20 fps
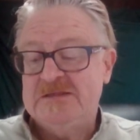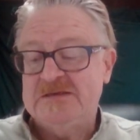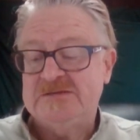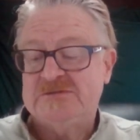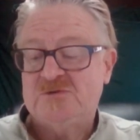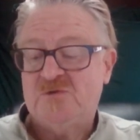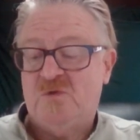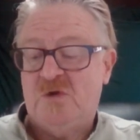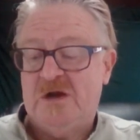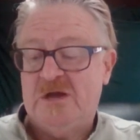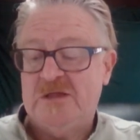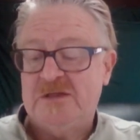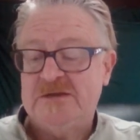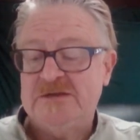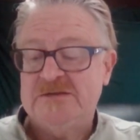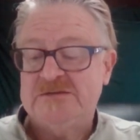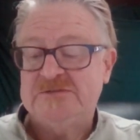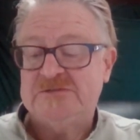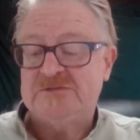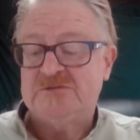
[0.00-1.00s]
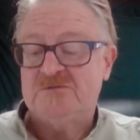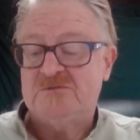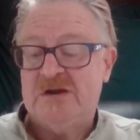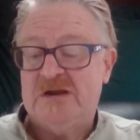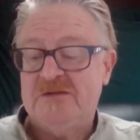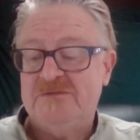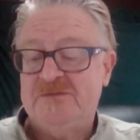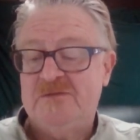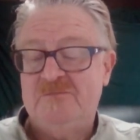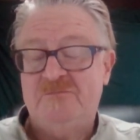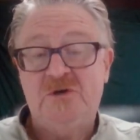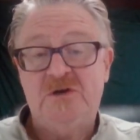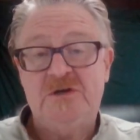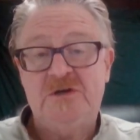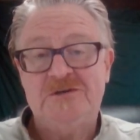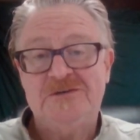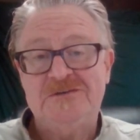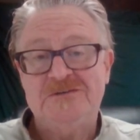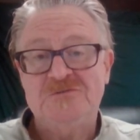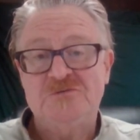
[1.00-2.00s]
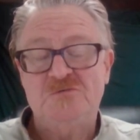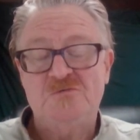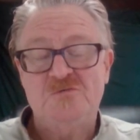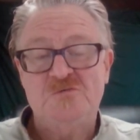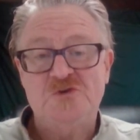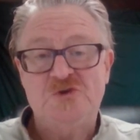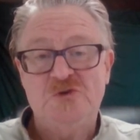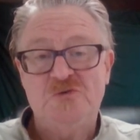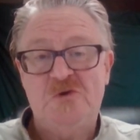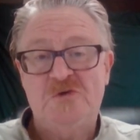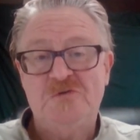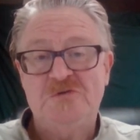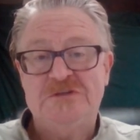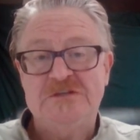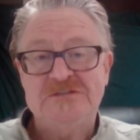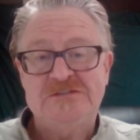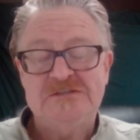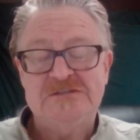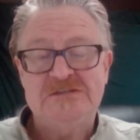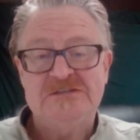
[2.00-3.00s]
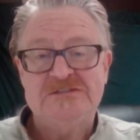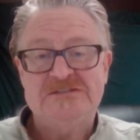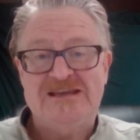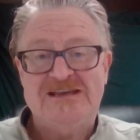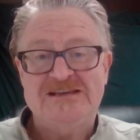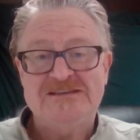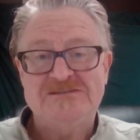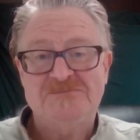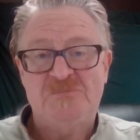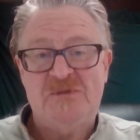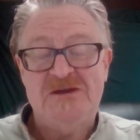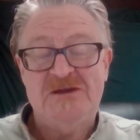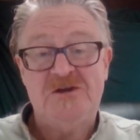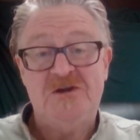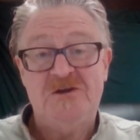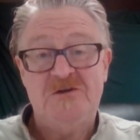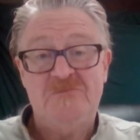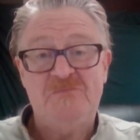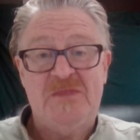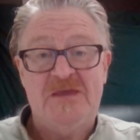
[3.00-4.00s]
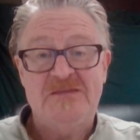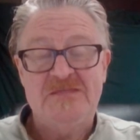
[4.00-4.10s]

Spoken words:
these qualities throughout the book to Odysseus as beggar.